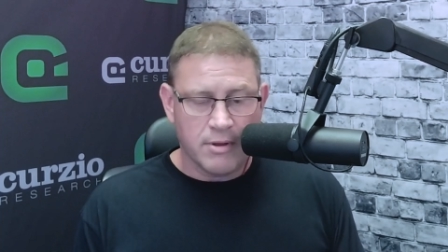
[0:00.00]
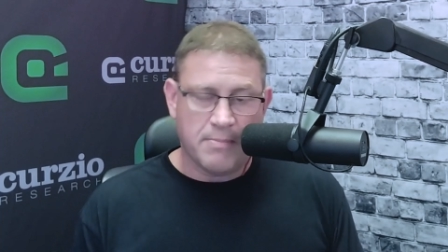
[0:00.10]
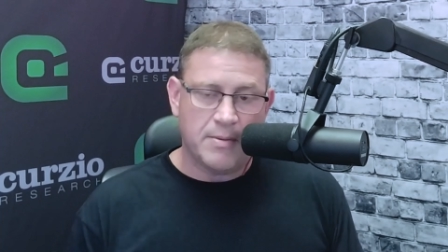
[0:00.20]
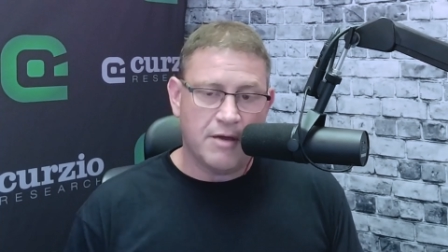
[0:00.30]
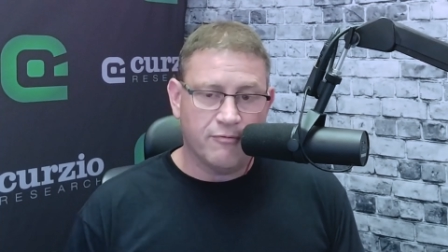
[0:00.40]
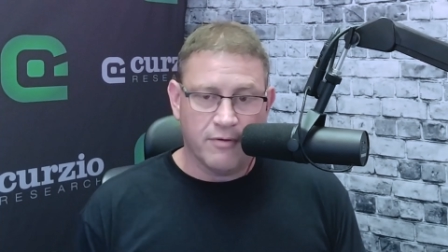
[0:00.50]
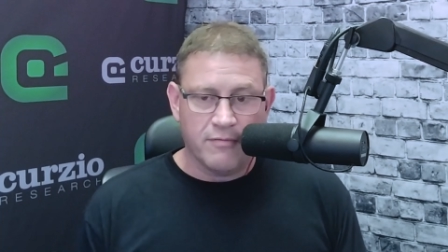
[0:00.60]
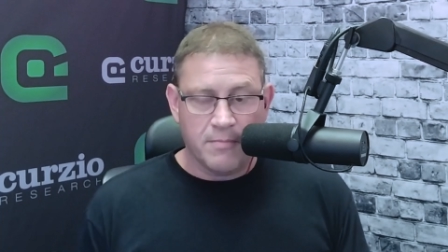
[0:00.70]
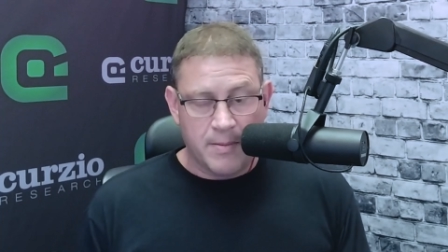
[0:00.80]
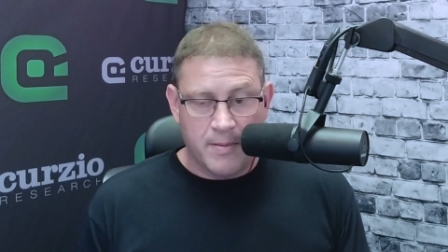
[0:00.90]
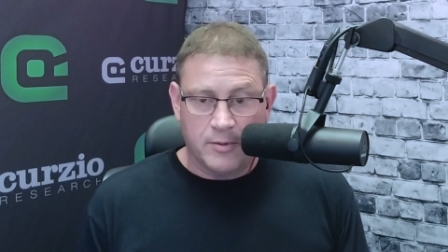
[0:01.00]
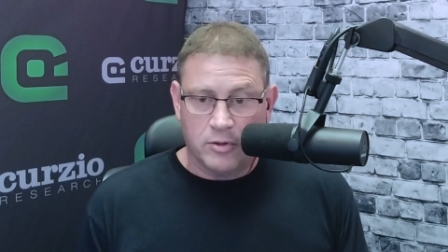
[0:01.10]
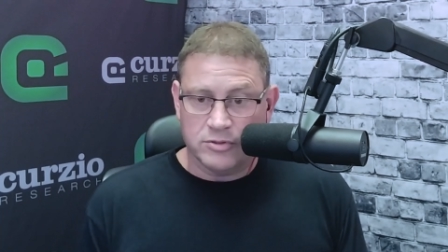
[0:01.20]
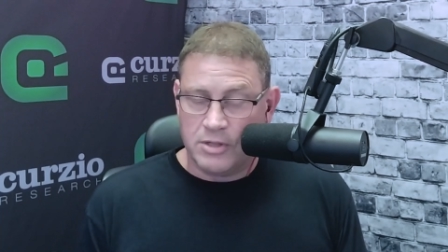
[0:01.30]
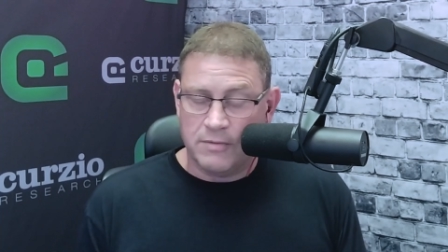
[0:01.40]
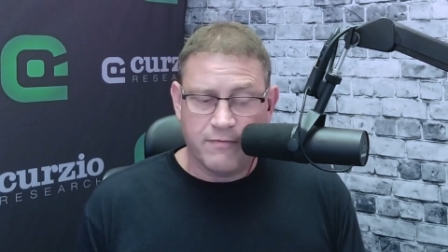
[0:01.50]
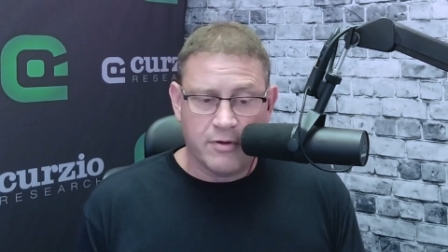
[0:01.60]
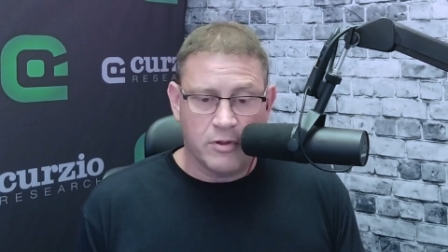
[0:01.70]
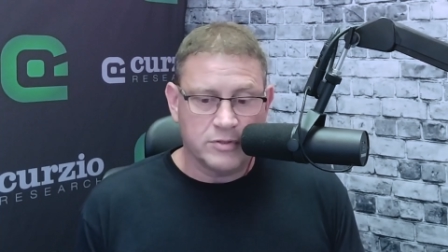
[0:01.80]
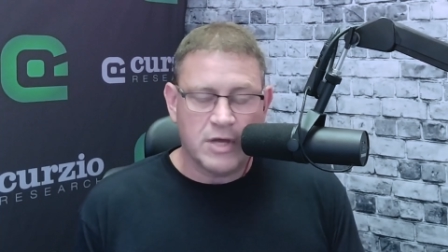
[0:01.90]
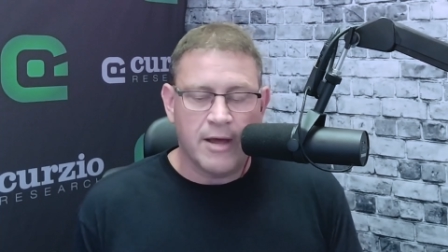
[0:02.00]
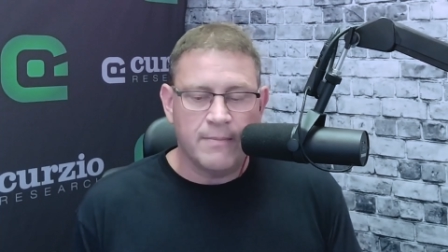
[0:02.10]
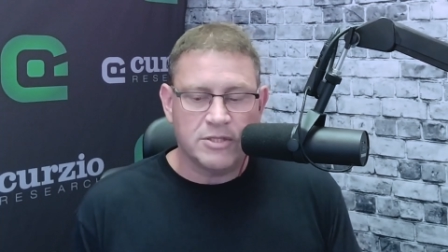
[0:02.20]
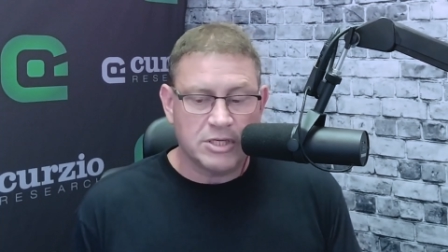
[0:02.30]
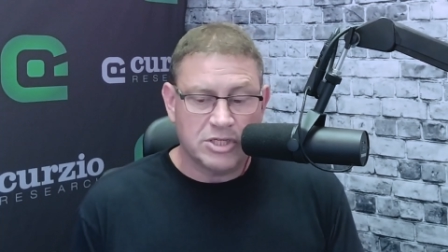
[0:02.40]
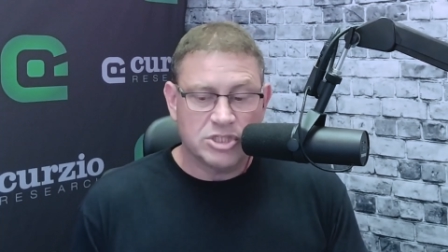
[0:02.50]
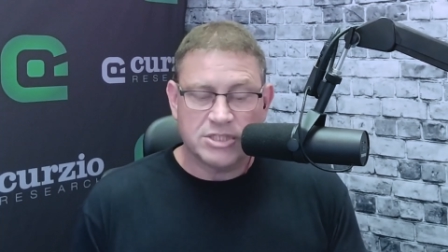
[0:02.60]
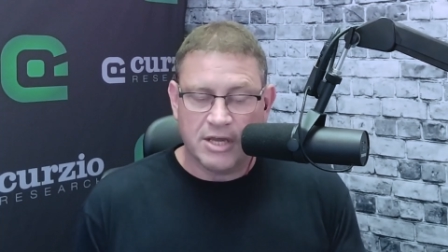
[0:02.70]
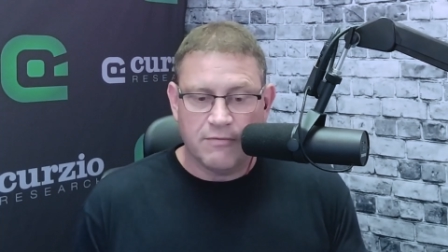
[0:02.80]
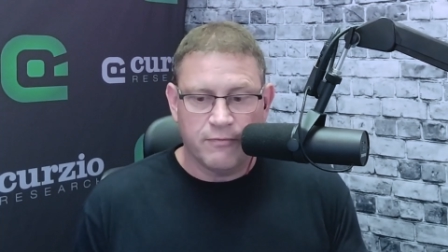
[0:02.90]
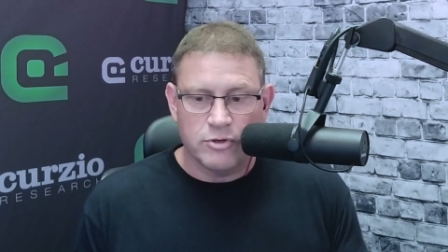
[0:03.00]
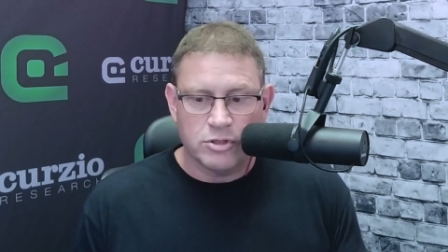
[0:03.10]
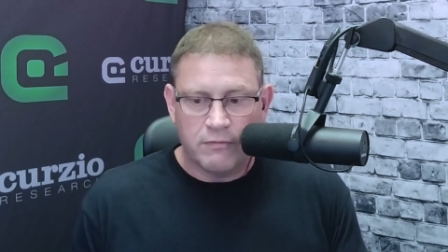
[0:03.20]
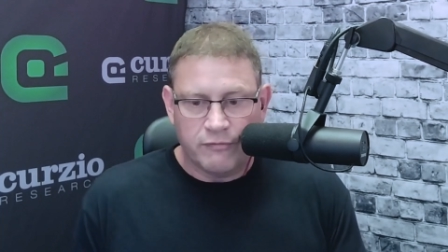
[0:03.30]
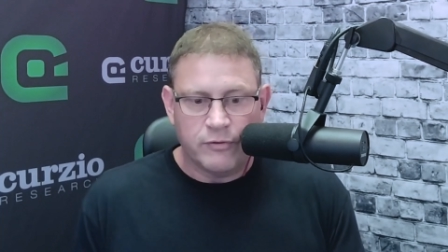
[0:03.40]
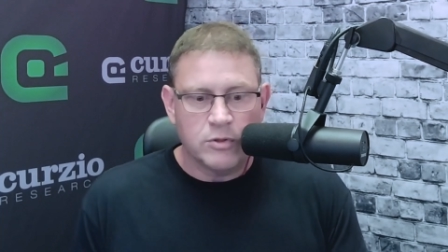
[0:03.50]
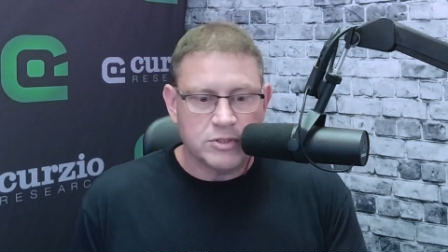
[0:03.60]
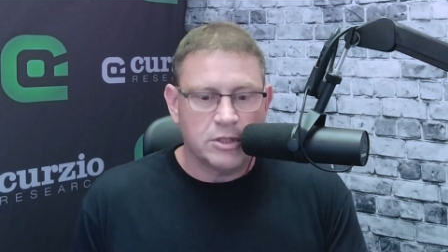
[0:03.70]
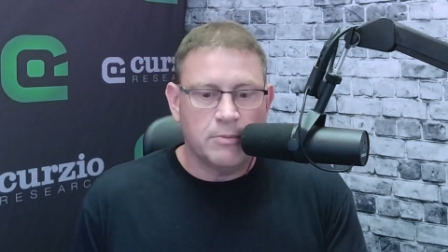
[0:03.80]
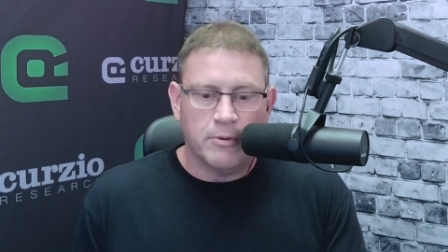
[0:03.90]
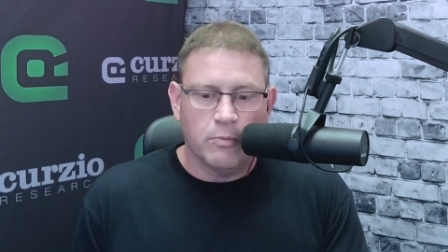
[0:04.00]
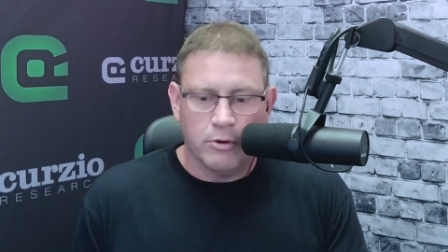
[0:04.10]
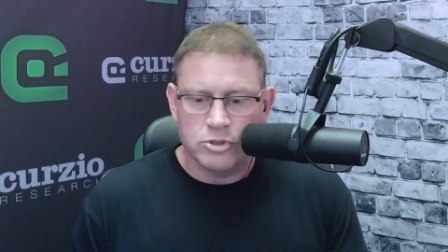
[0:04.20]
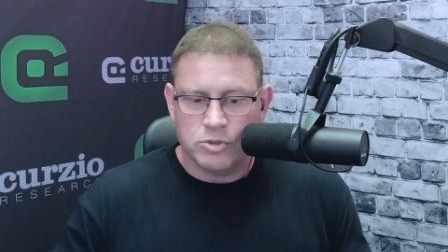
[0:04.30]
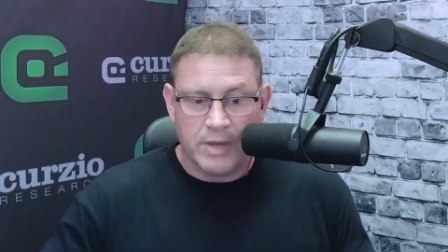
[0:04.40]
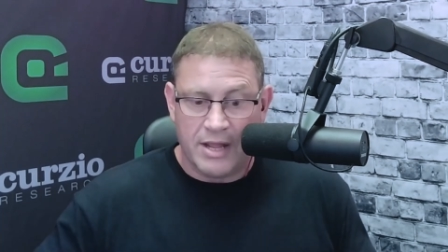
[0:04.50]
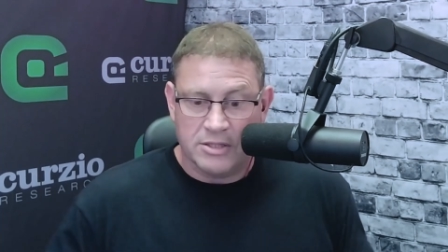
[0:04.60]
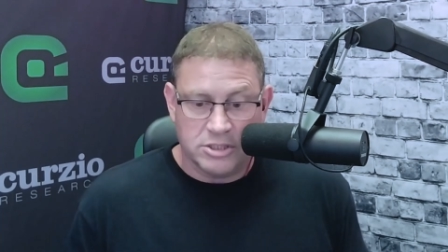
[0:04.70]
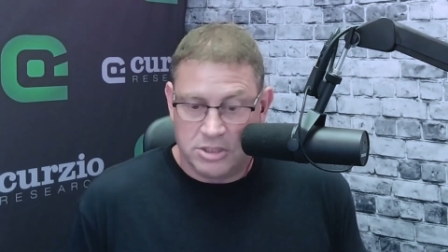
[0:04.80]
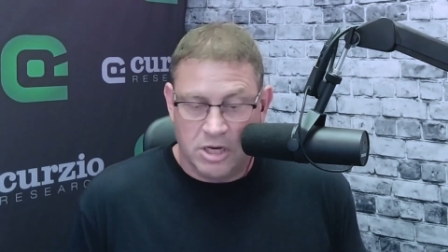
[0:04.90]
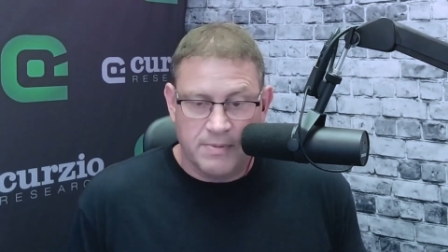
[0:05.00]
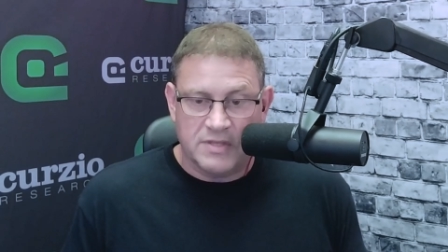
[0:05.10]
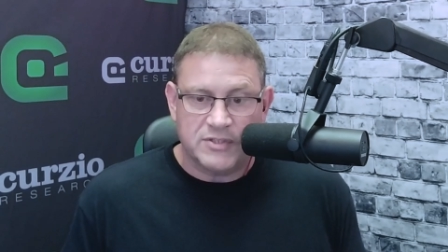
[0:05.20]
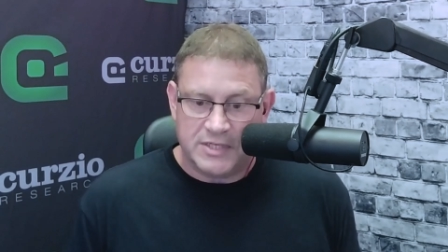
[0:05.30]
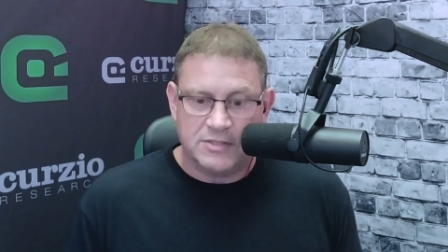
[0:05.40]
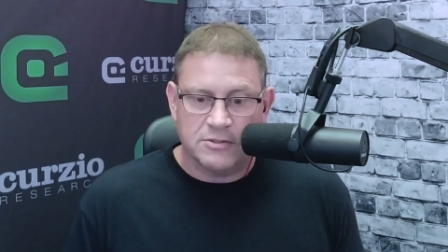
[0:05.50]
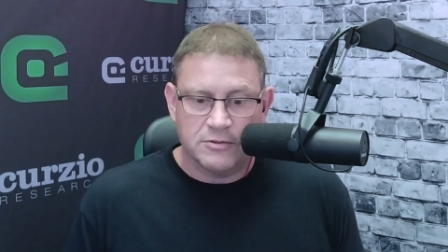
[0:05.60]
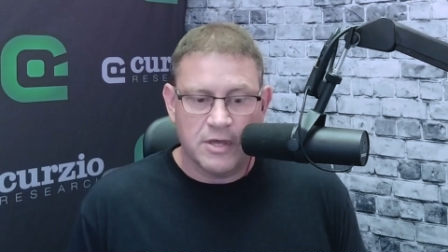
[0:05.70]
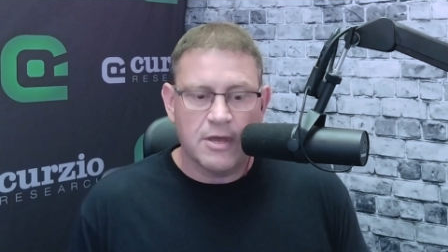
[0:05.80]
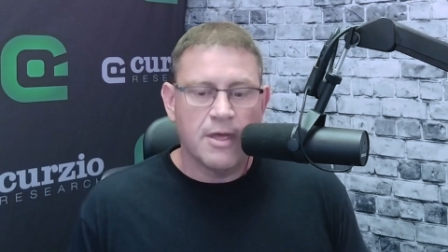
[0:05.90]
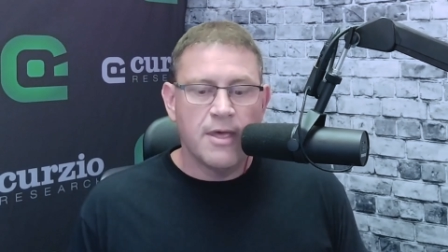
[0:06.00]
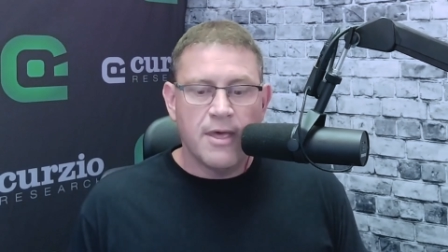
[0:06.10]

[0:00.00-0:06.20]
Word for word: Maybe not forever. Maybe a long, a very long time. I think it's just like a version of a flu that's a little bit worse. So we, it's going to be a seasonal thing.